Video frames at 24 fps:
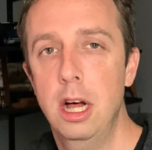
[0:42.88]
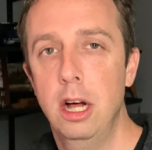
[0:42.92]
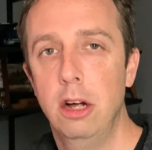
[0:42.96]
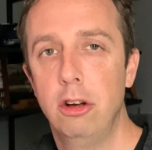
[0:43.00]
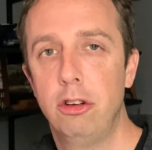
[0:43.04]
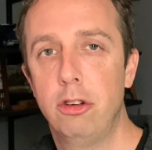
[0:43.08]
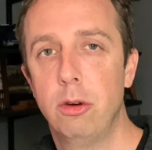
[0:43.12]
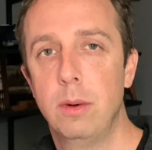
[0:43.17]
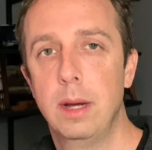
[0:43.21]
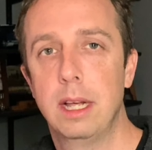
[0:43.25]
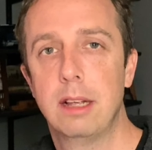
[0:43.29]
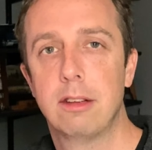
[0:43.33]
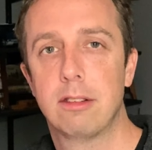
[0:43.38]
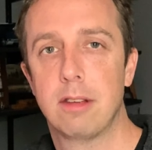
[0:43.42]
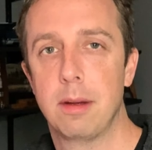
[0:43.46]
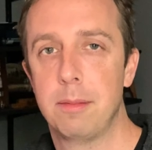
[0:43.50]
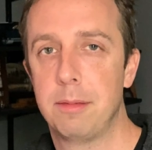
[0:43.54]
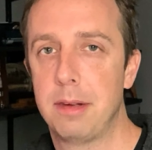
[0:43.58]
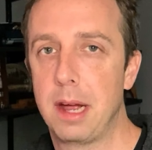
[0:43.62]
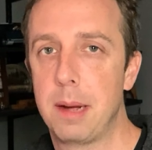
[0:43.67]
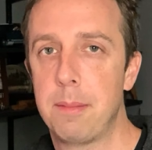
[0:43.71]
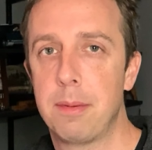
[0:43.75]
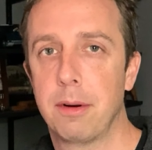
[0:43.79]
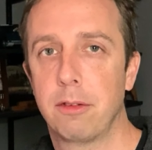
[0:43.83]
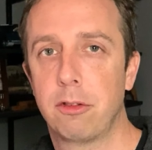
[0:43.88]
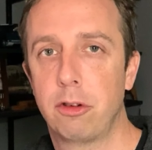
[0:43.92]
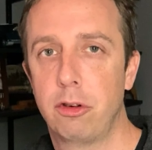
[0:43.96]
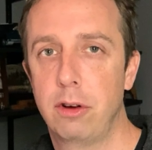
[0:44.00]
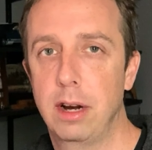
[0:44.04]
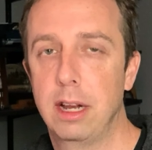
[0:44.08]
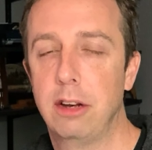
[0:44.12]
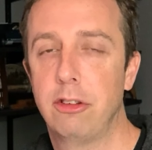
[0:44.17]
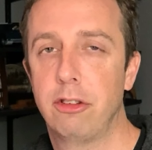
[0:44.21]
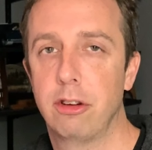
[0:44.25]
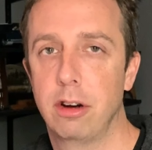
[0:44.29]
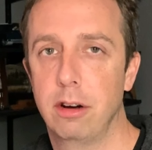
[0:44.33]
doing some type of
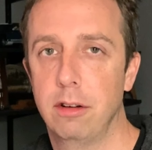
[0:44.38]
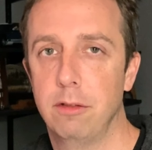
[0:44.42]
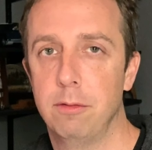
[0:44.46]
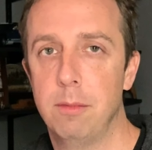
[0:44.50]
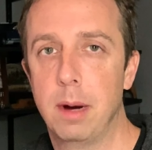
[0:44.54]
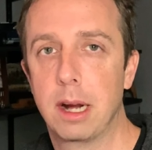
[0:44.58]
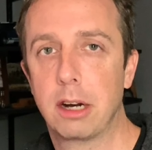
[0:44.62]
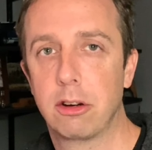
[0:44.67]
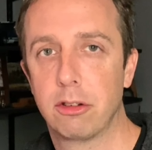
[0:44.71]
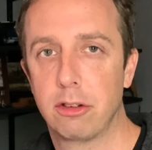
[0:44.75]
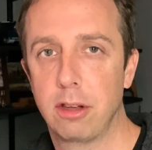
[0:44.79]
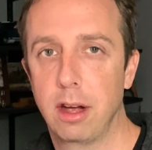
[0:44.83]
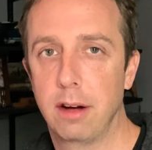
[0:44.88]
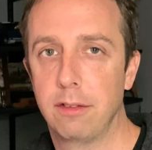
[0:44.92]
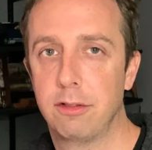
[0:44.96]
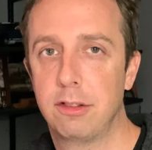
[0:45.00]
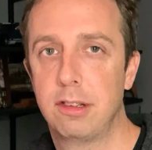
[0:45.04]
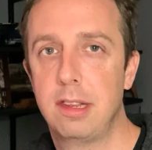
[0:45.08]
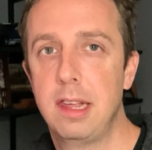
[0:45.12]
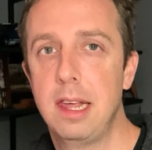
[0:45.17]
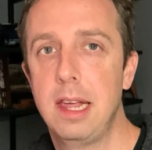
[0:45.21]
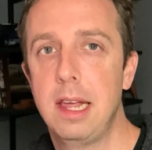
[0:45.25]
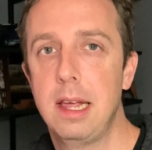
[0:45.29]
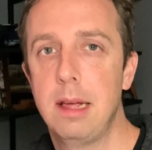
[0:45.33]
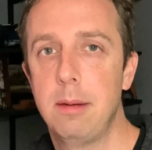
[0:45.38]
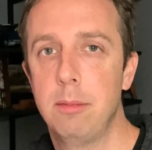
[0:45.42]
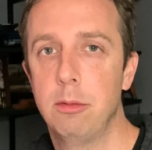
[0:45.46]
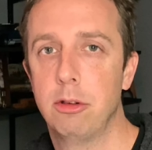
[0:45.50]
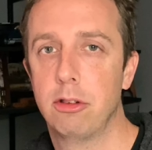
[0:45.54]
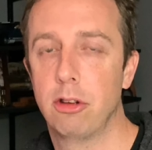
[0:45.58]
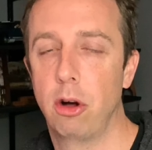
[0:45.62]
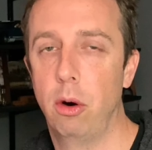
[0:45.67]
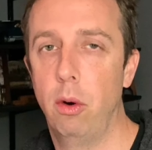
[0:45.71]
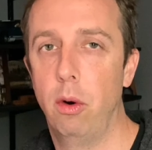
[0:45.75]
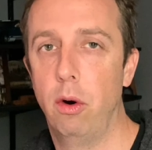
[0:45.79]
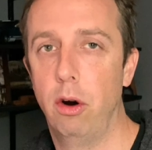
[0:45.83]
creation of Microsoft Teams
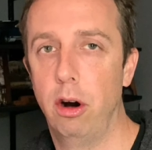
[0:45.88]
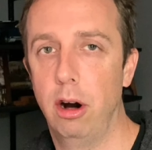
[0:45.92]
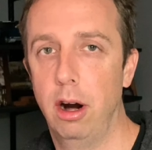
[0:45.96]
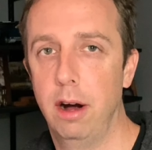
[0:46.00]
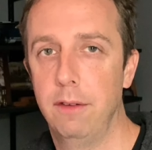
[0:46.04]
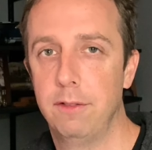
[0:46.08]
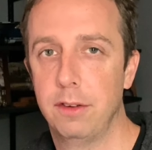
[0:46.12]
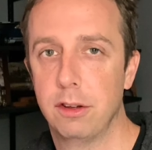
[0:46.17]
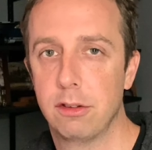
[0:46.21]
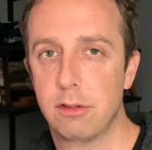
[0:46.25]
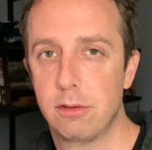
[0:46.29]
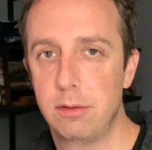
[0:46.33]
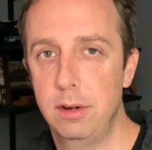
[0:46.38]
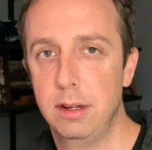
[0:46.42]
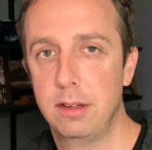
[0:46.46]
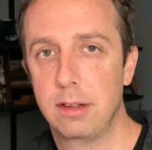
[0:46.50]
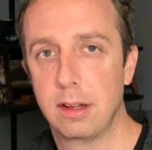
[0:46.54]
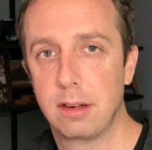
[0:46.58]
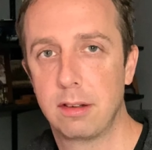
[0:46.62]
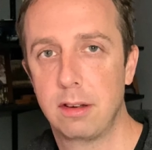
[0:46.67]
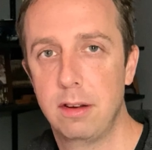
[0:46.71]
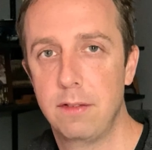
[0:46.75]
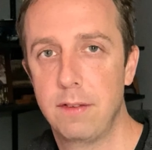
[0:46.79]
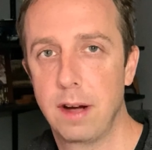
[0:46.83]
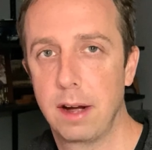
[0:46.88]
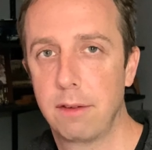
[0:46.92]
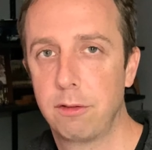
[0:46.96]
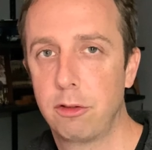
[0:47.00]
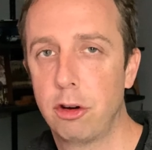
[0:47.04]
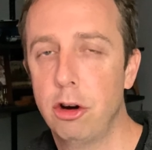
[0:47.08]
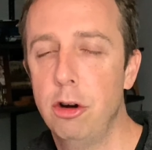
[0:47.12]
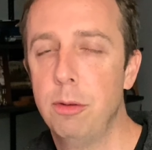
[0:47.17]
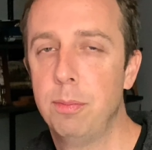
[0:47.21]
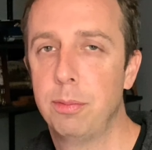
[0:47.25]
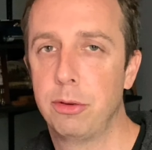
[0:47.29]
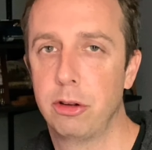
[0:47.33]
or Office 365
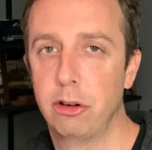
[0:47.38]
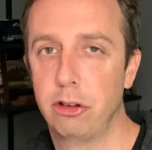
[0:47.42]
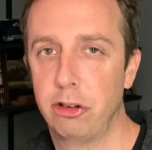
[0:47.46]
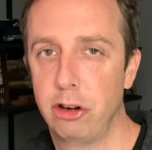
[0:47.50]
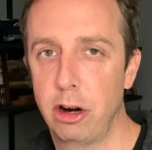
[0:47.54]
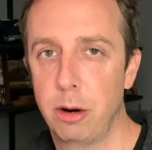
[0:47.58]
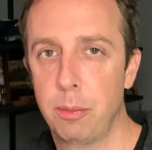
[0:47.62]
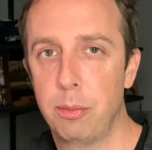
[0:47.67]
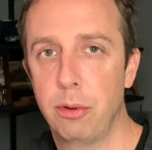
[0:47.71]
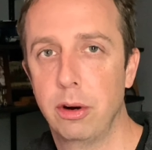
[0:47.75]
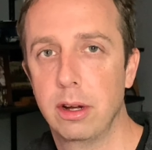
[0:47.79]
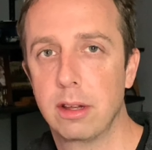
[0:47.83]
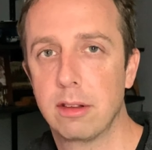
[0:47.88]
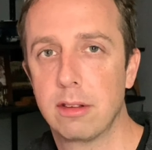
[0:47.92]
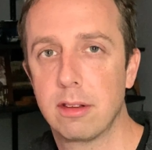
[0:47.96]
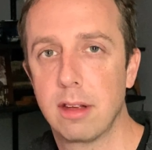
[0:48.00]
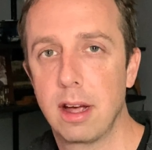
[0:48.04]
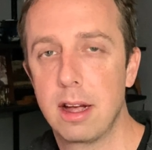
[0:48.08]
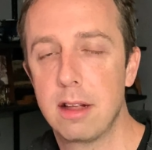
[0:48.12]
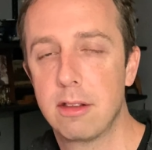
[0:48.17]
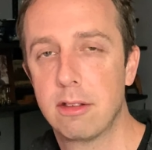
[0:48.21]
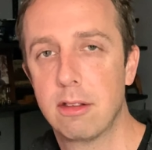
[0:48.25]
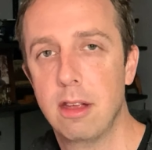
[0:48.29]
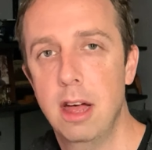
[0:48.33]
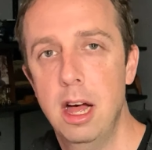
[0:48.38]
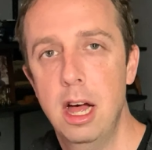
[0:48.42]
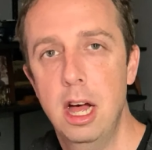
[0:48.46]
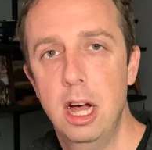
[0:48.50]
groups or SharePoint sites.